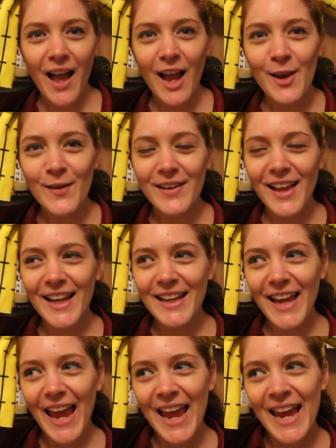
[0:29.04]
I look
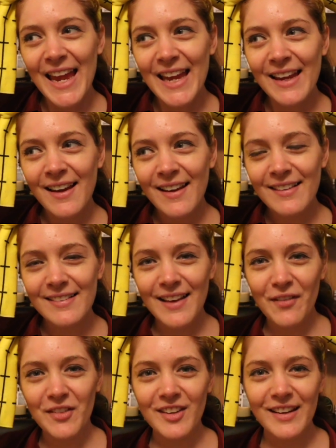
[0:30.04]
like a
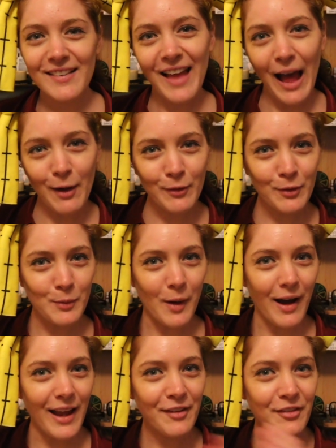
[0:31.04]
70s
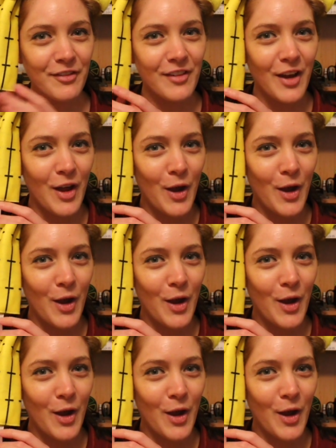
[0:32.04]
housewife